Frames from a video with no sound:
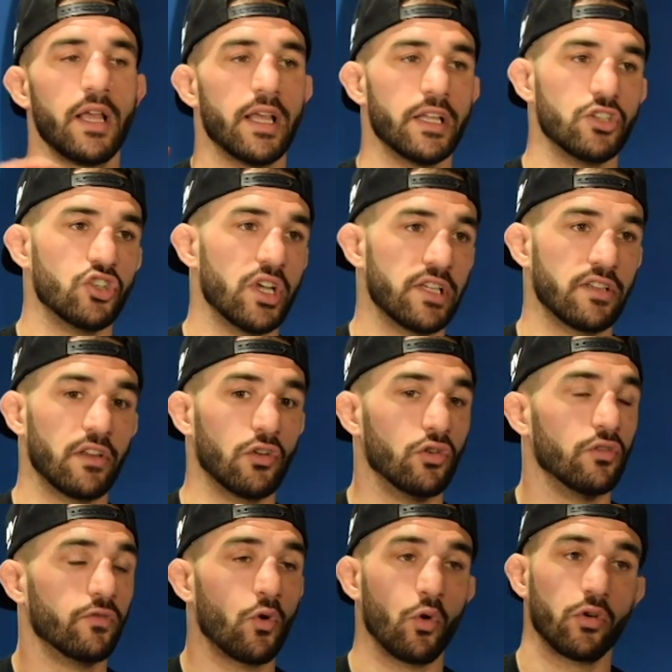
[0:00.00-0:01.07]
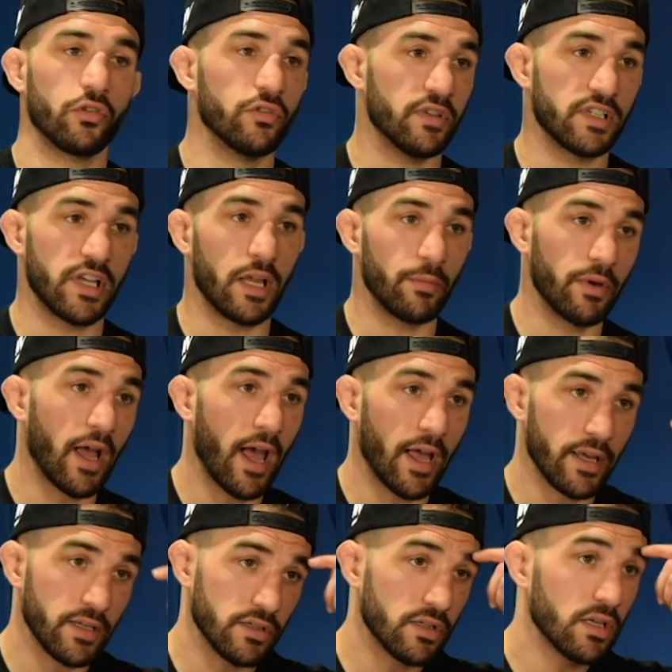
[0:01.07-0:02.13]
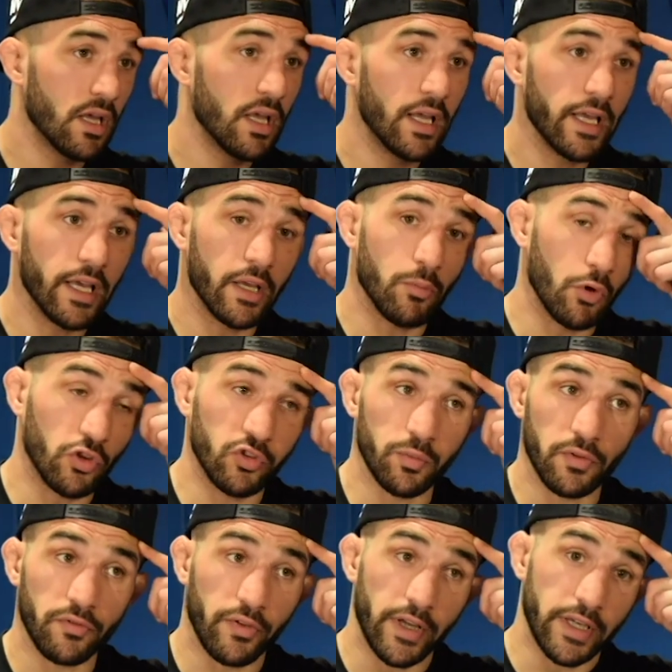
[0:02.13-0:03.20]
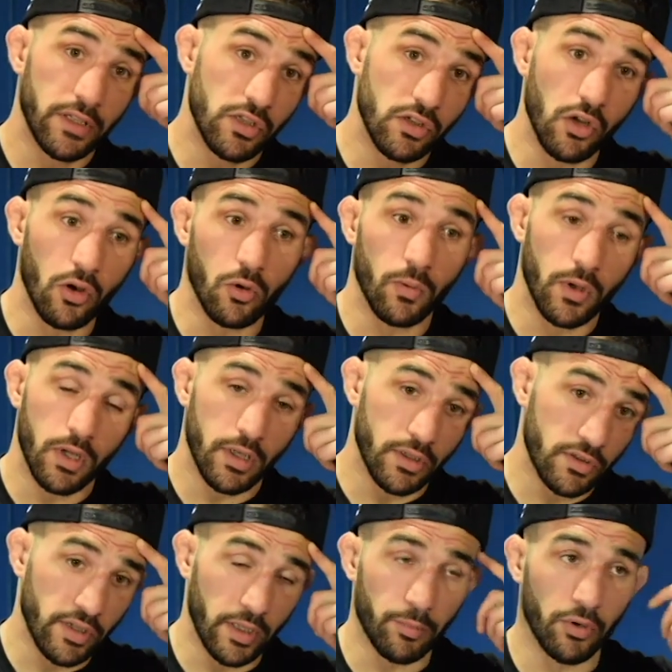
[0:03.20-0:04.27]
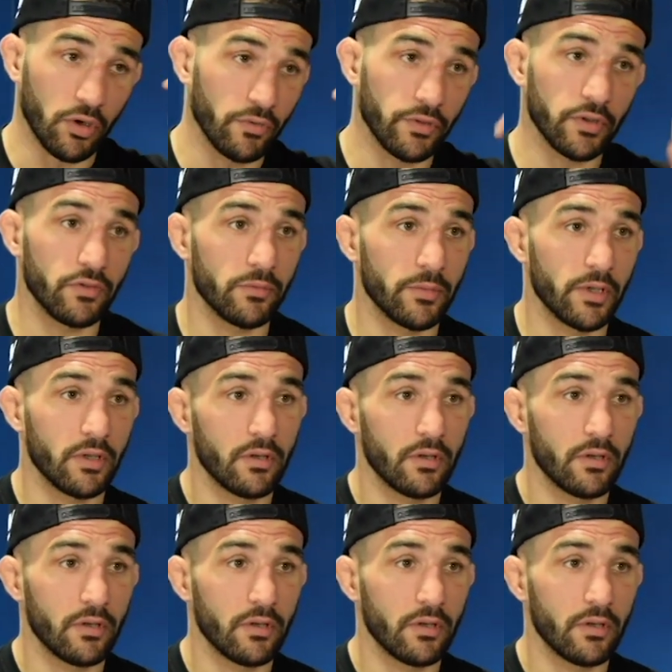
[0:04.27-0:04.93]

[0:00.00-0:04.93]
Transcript: and Jason, they all have cornered the same guys in multiple fights, so uh, it's like perfect for me.